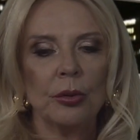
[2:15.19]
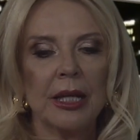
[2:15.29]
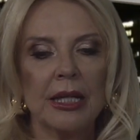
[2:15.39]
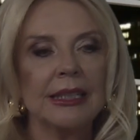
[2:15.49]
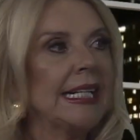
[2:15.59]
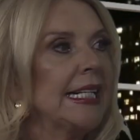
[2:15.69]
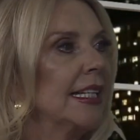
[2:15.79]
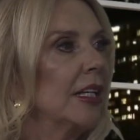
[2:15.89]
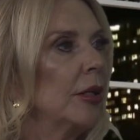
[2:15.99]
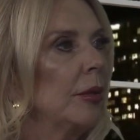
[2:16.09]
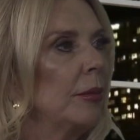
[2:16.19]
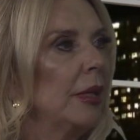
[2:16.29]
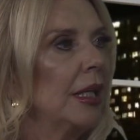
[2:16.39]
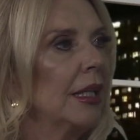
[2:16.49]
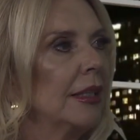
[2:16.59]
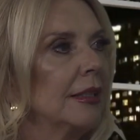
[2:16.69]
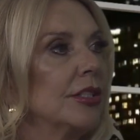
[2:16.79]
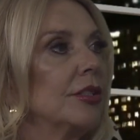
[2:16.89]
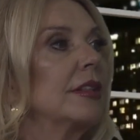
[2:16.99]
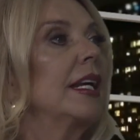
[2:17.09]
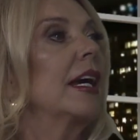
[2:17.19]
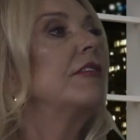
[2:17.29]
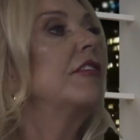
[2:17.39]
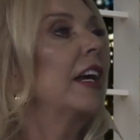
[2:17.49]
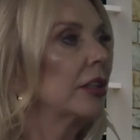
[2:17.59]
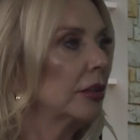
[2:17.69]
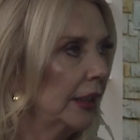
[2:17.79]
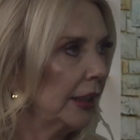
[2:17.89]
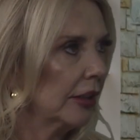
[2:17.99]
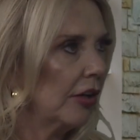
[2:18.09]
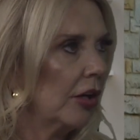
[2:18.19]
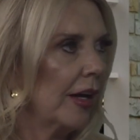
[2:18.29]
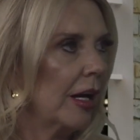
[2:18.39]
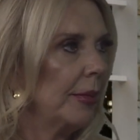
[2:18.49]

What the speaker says: can lead them into the unveiling of all that,